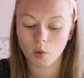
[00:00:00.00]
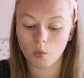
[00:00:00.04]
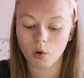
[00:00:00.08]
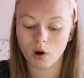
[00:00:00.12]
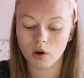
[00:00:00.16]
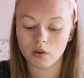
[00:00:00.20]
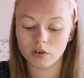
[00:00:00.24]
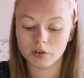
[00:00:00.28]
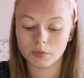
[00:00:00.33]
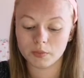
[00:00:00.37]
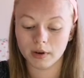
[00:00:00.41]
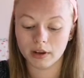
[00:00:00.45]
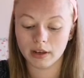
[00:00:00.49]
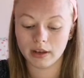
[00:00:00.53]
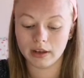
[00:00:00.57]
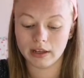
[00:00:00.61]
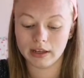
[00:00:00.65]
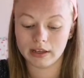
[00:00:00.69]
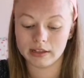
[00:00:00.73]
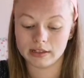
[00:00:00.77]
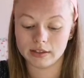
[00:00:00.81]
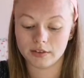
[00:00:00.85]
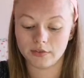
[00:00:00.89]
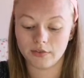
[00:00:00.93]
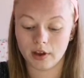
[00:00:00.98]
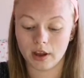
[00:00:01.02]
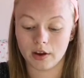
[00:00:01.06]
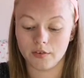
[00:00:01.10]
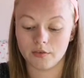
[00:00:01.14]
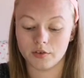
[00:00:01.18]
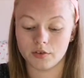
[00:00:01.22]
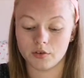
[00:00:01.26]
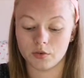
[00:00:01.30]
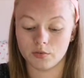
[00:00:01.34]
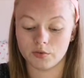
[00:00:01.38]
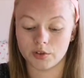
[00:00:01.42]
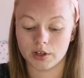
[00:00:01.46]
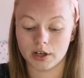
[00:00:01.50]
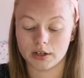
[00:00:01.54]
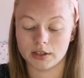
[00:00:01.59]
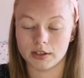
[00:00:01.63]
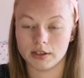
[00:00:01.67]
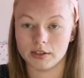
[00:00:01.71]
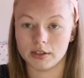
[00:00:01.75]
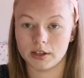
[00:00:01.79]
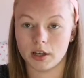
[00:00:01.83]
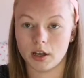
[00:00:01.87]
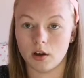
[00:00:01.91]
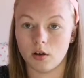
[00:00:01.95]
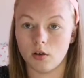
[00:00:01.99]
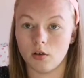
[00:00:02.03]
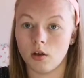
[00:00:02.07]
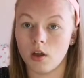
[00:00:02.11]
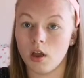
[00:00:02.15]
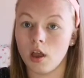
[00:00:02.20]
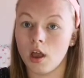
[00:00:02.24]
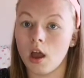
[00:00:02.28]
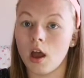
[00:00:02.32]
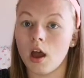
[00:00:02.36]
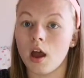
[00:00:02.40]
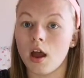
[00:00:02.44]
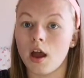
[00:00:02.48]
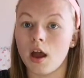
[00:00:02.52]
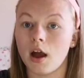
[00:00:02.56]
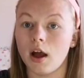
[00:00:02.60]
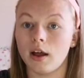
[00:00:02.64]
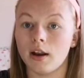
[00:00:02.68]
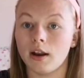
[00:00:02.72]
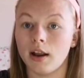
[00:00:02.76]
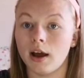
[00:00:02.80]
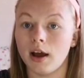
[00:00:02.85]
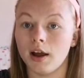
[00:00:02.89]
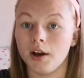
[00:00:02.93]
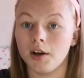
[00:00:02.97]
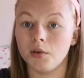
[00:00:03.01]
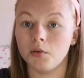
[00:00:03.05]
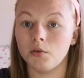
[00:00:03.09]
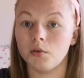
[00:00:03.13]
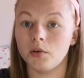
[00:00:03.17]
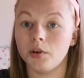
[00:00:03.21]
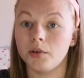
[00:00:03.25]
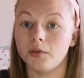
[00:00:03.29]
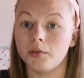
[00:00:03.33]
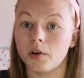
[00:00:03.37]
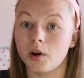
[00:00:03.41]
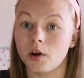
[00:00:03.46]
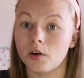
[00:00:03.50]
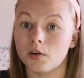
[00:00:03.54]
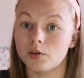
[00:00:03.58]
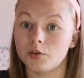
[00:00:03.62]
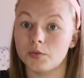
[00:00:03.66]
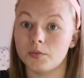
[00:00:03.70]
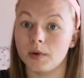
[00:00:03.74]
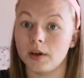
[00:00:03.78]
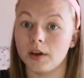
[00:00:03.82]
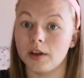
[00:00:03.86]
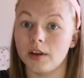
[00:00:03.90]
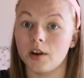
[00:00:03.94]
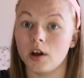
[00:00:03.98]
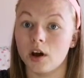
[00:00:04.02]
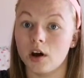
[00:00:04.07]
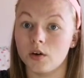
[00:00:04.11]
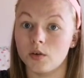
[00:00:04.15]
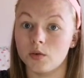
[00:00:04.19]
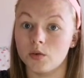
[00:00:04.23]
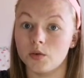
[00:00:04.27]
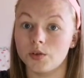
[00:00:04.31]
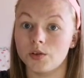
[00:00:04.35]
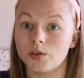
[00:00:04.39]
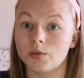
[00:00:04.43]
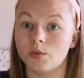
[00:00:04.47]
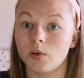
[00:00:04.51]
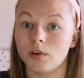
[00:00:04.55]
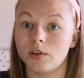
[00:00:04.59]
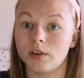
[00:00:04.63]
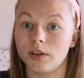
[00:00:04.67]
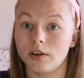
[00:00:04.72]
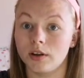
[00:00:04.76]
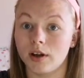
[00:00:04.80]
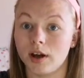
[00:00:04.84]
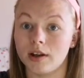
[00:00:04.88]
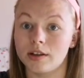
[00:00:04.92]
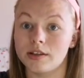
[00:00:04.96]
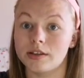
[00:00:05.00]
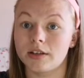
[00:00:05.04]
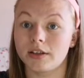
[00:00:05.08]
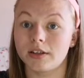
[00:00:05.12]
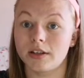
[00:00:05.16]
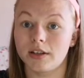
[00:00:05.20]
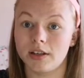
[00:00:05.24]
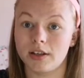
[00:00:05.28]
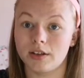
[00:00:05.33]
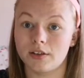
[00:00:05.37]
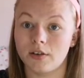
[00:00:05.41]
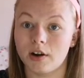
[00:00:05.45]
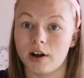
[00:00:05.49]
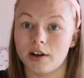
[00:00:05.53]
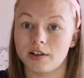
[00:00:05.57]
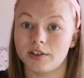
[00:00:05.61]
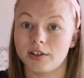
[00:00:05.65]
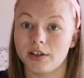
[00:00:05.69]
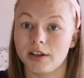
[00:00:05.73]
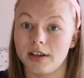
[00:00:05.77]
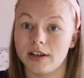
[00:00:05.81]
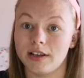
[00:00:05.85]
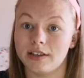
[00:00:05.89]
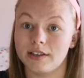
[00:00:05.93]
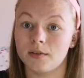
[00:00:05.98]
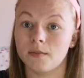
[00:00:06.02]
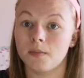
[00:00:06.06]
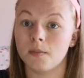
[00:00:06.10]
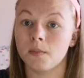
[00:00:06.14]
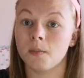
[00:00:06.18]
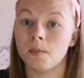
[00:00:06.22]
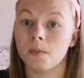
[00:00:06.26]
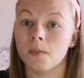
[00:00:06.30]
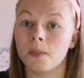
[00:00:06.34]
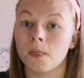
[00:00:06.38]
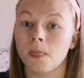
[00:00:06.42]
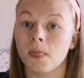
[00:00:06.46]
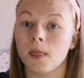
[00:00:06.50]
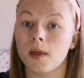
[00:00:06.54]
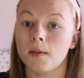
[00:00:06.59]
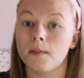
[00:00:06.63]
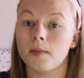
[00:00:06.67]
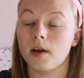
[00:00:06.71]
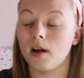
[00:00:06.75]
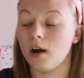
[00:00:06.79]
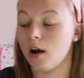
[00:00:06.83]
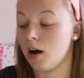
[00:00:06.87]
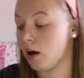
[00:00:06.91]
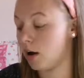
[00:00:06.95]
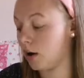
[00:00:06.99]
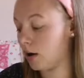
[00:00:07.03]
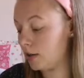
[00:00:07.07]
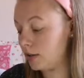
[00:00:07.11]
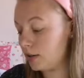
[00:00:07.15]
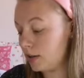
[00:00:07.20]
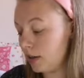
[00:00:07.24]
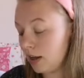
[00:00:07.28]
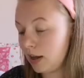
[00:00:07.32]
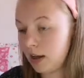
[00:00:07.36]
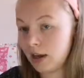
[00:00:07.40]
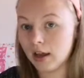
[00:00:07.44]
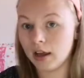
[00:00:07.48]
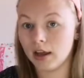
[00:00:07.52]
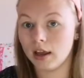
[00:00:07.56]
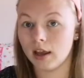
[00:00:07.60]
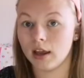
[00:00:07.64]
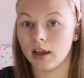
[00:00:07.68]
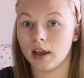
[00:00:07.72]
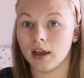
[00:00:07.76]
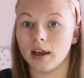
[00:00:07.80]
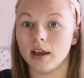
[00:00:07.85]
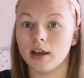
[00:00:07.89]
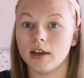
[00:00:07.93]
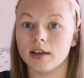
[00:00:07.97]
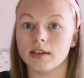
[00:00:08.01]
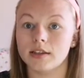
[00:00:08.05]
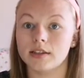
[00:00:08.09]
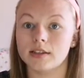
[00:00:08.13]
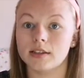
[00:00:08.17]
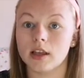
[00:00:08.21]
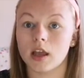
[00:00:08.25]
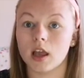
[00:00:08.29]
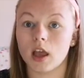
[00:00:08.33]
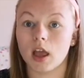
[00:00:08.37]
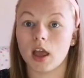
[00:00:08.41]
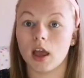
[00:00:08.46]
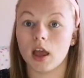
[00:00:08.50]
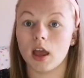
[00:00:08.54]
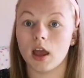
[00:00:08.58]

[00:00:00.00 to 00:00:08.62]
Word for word: what was my least favourite subject and skill? And anyone who knows me knows what the answer to this question is because it is